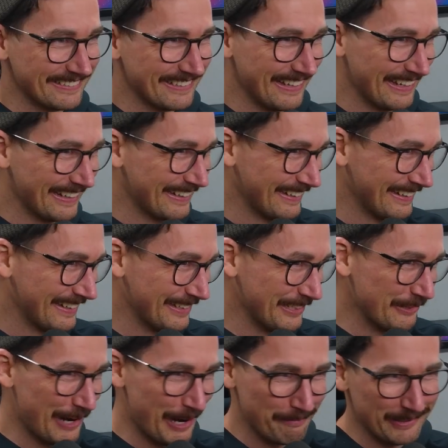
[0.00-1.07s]
I was like,
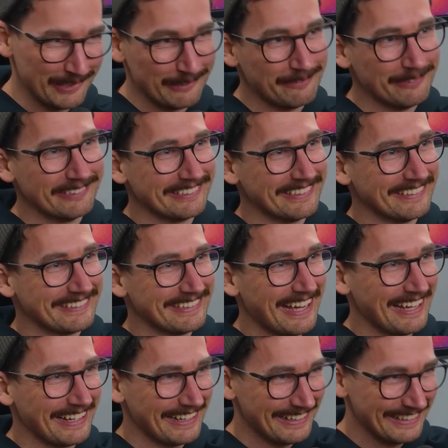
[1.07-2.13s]
you are beautiful is the
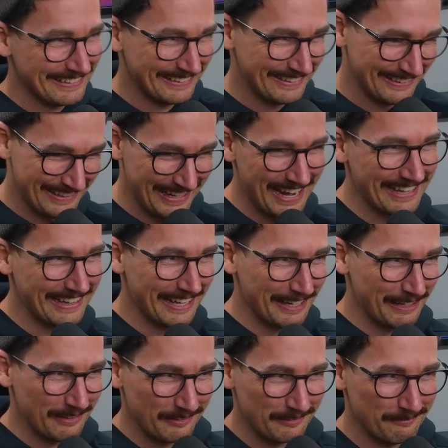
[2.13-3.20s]
starter, and
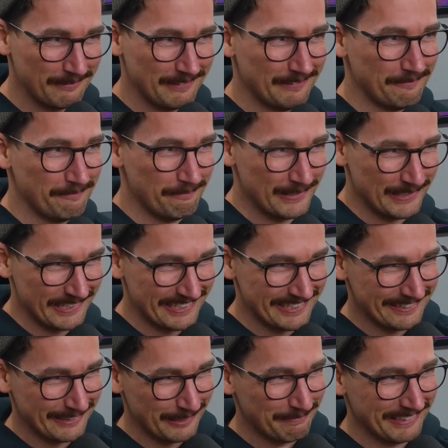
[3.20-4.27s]
then milk and
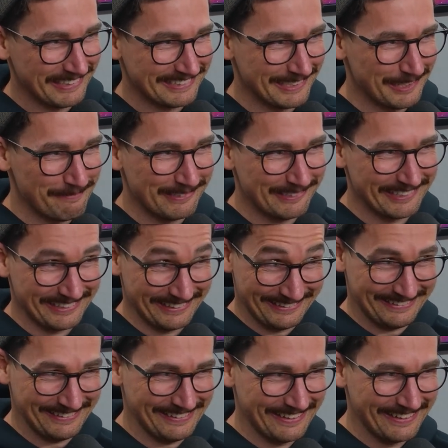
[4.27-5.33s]
sugar, please, in the morning,
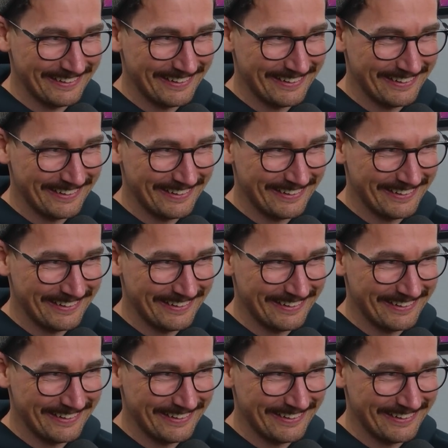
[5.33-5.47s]
the